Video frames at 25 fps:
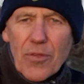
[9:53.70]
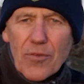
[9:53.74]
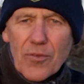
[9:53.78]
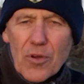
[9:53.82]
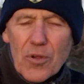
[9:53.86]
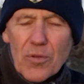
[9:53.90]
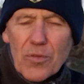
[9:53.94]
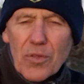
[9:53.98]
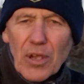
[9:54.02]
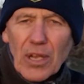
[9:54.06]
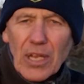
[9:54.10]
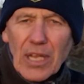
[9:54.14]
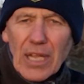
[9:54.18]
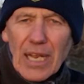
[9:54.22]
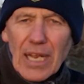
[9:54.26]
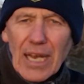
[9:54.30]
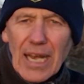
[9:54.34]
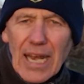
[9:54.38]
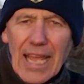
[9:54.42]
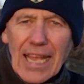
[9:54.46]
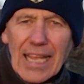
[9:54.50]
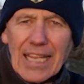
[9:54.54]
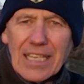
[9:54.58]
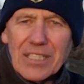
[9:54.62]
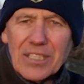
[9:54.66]
through the
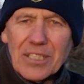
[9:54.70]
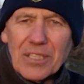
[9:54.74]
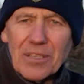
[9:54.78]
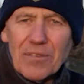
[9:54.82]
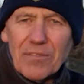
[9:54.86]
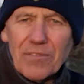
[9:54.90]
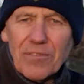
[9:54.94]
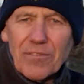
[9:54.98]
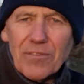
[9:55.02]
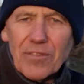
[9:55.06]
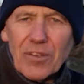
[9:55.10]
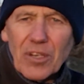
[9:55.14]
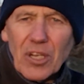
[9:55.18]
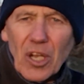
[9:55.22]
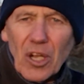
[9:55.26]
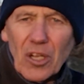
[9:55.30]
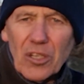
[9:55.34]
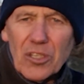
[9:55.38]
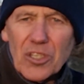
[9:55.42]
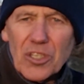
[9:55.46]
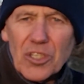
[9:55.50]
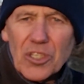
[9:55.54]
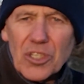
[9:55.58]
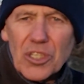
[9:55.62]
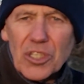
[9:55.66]
collective
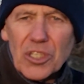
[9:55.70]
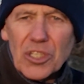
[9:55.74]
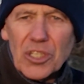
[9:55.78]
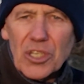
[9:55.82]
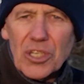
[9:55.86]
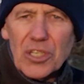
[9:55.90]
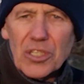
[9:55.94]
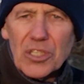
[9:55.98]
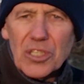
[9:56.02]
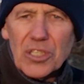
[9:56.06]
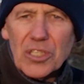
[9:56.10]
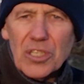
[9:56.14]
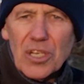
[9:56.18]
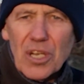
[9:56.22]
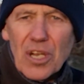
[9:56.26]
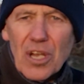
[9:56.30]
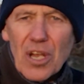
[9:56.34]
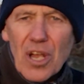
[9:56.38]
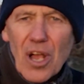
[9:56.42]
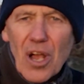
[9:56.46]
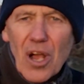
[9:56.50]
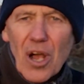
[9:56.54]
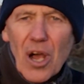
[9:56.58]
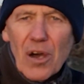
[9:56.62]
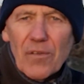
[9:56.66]
consciousness
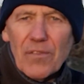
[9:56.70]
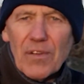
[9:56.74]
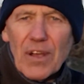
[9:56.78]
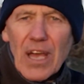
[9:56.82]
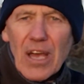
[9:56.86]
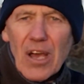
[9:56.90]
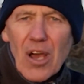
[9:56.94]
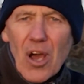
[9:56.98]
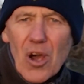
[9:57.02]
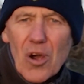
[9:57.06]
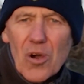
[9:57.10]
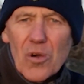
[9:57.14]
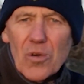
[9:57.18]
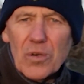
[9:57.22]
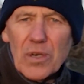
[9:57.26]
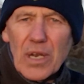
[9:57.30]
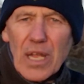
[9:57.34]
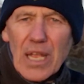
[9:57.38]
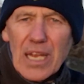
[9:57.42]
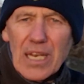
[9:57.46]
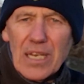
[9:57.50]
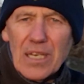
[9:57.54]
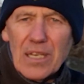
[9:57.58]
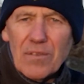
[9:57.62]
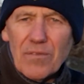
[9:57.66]
of our own
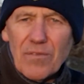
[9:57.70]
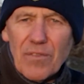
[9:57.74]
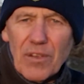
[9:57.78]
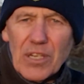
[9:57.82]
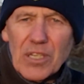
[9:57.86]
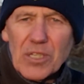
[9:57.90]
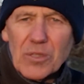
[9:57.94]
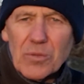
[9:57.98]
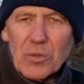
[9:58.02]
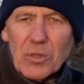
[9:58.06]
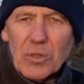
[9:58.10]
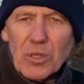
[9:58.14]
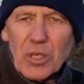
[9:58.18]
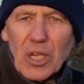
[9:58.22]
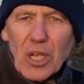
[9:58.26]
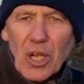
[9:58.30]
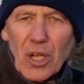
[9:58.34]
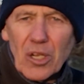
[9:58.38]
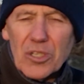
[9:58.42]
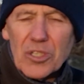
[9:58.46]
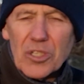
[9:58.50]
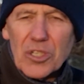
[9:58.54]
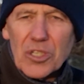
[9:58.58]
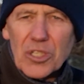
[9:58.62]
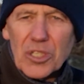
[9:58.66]
individual
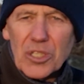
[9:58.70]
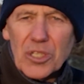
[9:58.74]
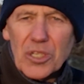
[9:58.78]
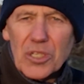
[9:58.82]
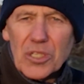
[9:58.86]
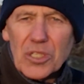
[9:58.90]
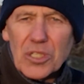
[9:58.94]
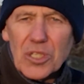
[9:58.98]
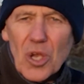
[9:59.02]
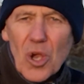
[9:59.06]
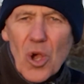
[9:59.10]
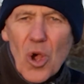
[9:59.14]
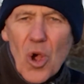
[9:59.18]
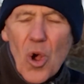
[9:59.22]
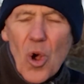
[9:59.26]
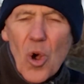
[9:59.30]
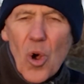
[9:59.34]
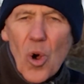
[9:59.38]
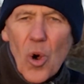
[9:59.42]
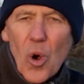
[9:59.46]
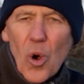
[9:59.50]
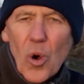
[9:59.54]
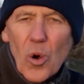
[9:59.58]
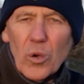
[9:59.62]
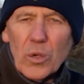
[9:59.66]
consciousness,
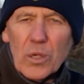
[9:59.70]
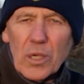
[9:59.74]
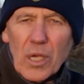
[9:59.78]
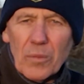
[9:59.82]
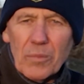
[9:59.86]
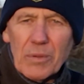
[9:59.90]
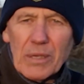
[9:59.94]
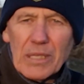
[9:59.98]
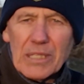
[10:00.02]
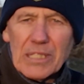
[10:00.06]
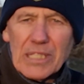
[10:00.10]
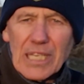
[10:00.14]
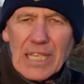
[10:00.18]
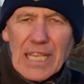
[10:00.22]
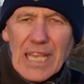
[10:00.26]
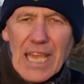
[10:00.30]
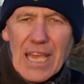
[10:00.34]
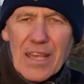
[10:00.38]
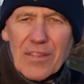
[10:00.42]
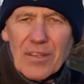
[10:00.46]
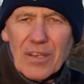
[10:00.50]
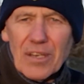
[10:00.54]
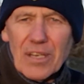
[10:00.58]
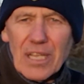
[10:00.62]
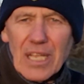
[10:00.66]
all coming
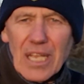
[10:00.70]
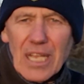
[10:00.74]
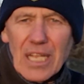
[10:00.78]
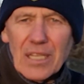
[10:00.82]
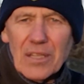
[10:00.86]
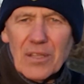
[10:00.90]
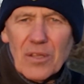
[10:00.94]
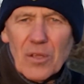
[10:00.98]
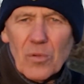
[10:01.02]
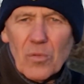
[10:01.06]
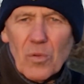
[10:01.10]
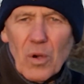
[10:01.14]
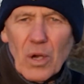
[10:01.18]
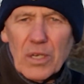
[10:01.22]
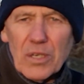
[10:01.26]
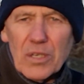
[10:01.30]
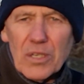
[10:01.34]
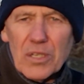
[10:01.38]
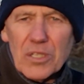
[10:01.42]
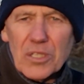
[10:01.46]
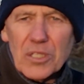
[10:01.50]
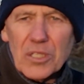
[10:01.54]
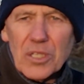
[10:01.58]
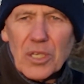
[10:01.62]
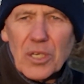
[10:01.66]
together in the
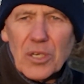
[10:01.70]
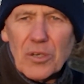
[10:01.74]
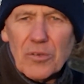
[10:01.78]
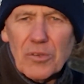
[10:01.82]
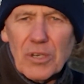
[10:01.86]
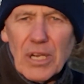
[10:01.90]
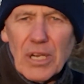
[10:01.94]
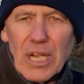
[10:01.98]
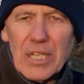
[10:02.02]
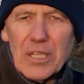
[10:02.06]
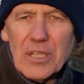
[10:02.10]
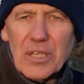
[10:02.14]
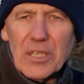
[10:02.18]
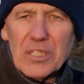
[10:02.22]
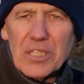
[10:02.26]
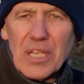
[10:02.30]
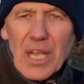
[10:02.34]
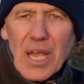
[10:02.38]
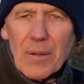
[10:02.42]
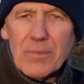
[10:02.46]
oneness to create this